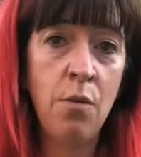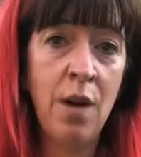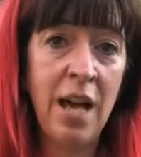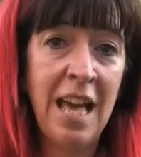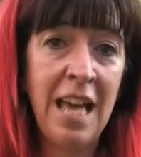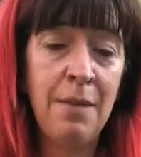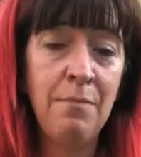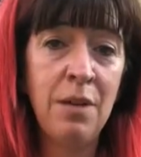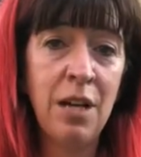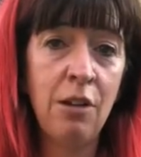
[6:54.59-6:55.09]

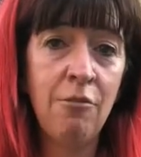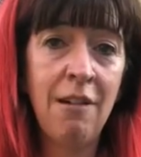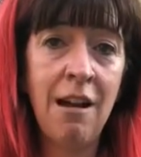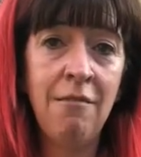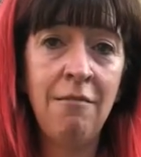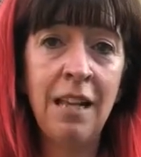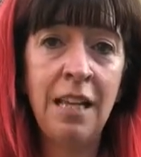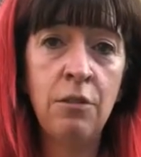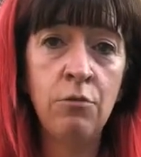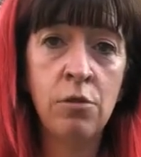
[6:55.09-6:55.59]
way by
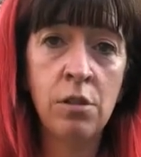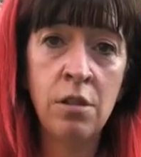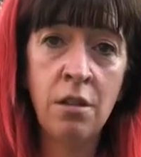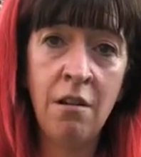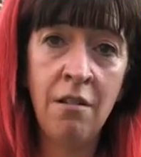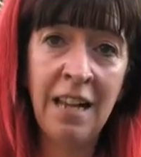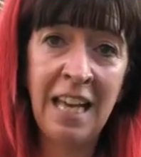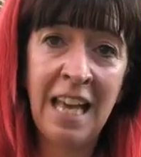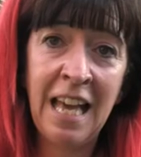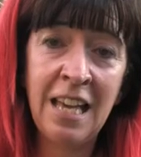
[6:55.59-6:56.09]
growling or
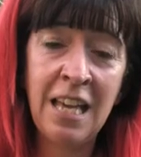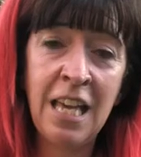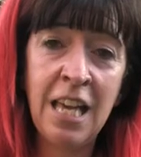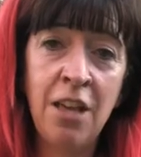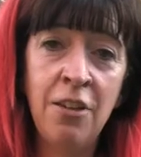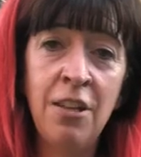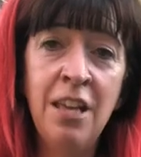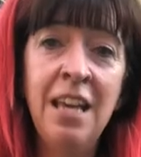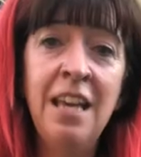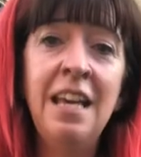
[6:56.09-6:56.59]
snarling at
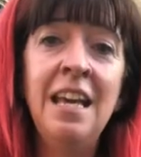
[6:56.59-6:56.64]
you.